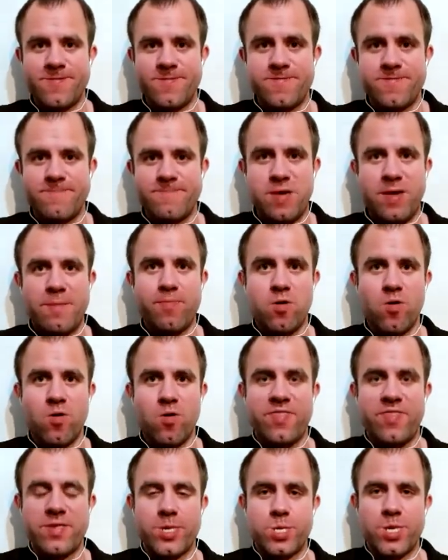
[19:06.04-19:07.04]
People
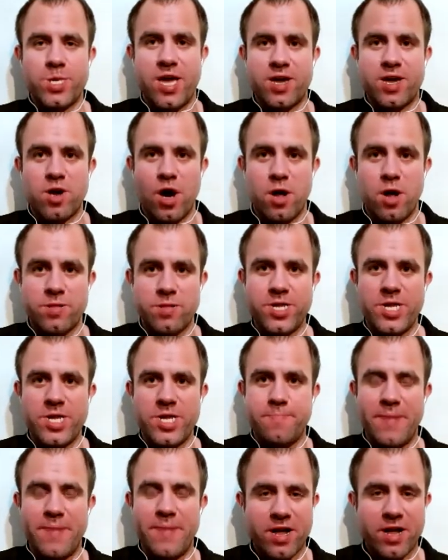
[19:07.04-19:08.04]
with a psychology
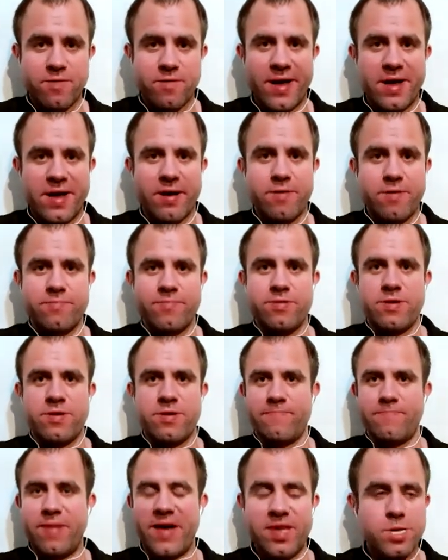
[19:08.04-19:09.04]
background
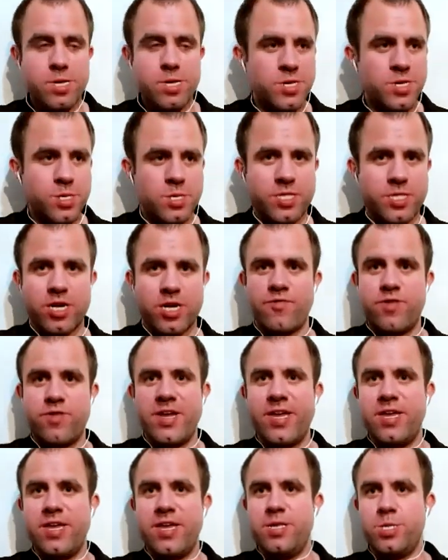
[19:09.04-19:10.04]
and master's
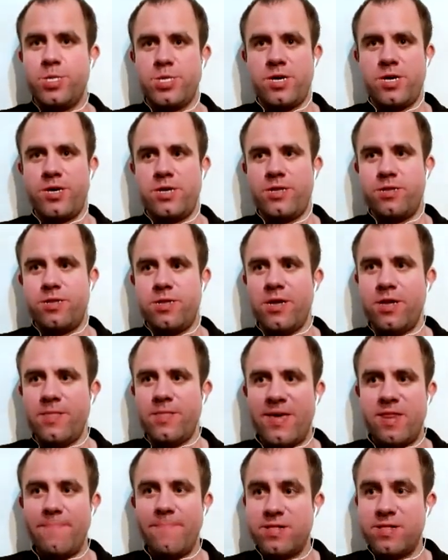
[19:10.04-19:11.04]
degrees and the
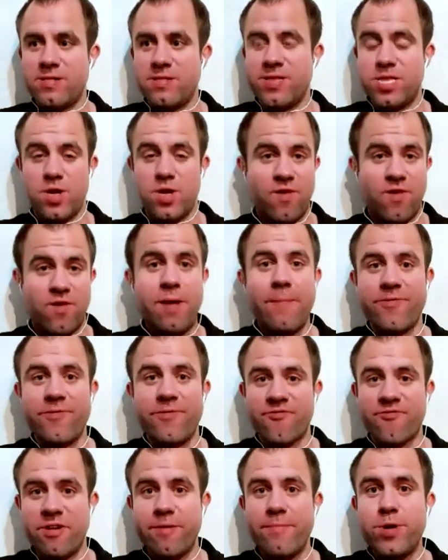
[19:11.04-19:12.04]
ability to write
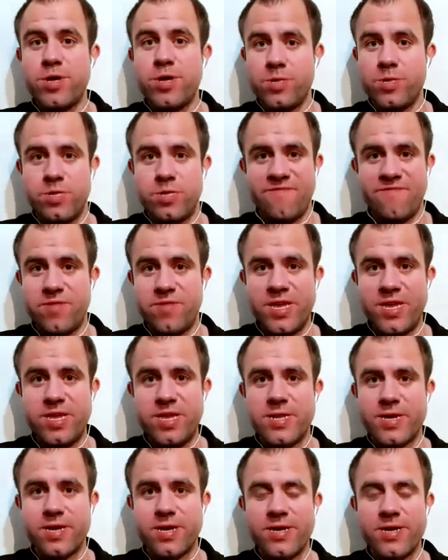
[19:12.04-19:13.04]
prescriptions if
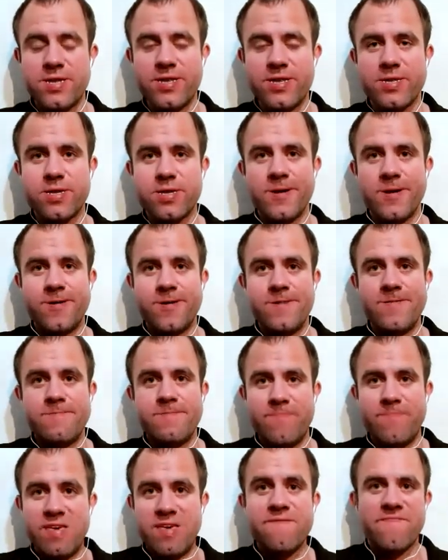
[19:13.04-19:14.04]
needed,
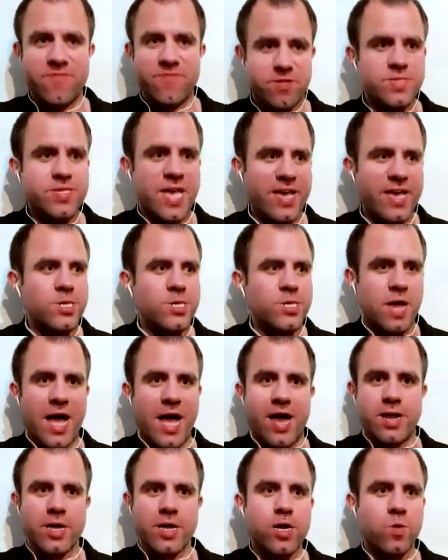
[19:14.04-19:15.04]
if the tests are
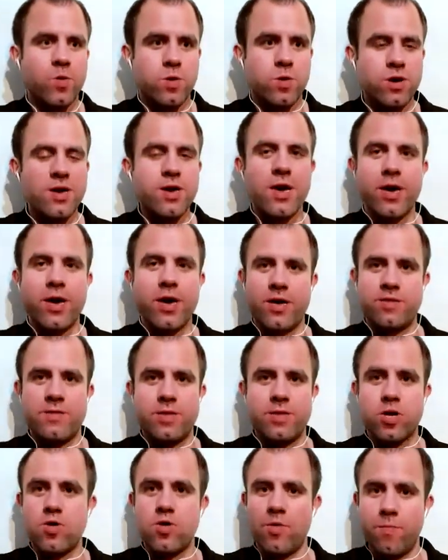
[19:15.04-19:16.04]
adequate and they
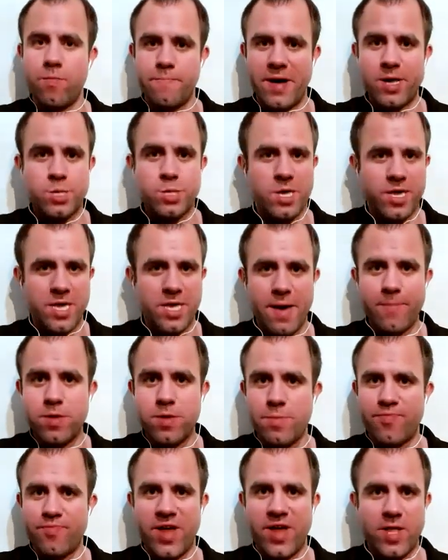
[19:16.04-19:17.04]
come back and say, yep, your
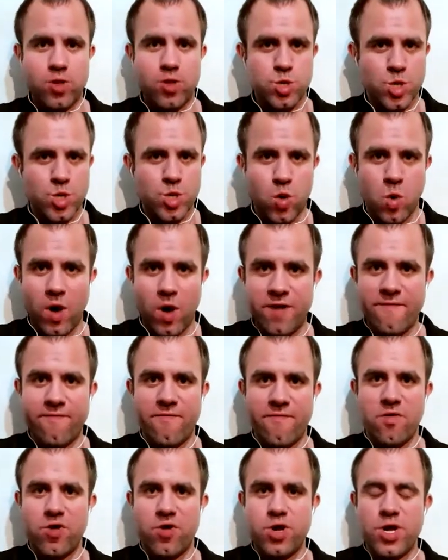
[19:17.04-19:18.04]
brain doesn't quite
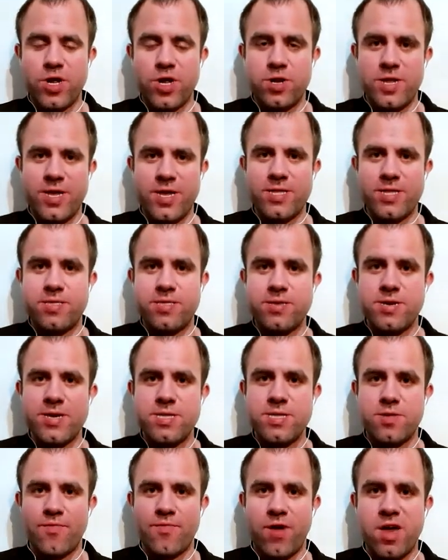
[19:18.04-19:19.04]
function in
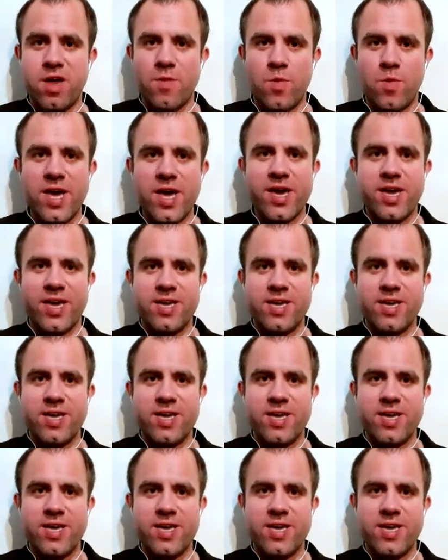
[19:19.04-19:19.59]
the right way,